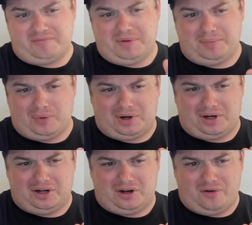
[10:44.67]
if people are
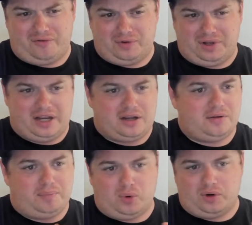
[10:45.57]
going to go for like
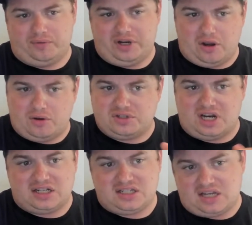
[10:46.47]
Puerto Rico's
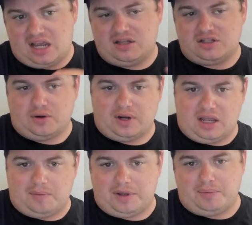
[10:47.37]
not a state, so it
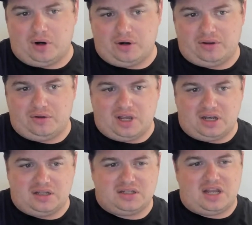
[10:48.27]
can't be a part of the
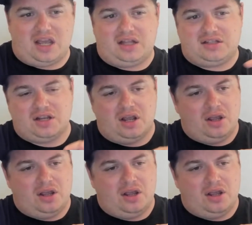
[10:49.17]
United States,